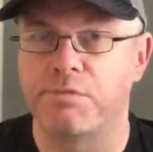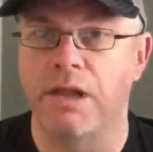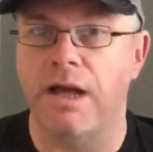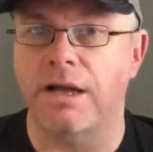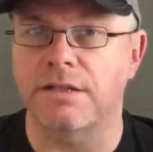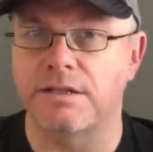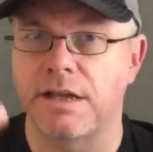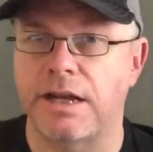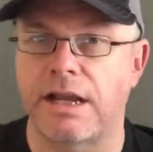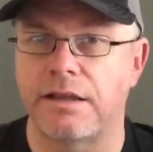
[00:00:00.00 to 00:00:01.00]
blocks
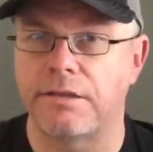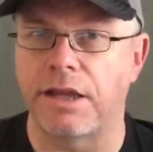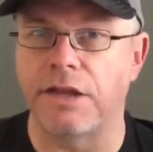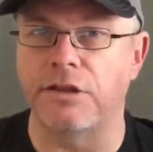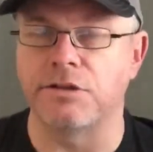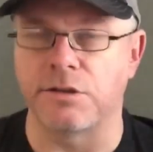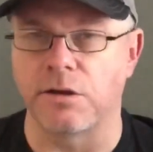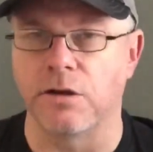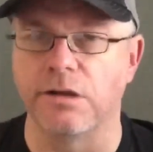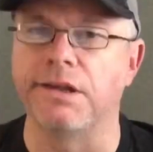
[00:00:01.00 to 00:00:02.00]
that I use, they're
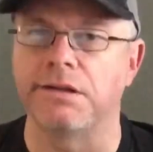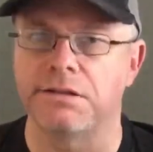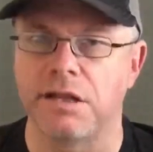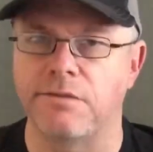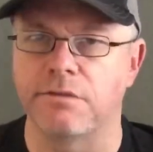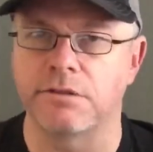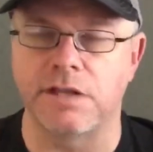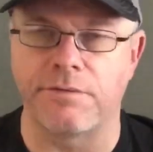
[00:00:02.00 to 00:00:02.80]
called Lynx levelers.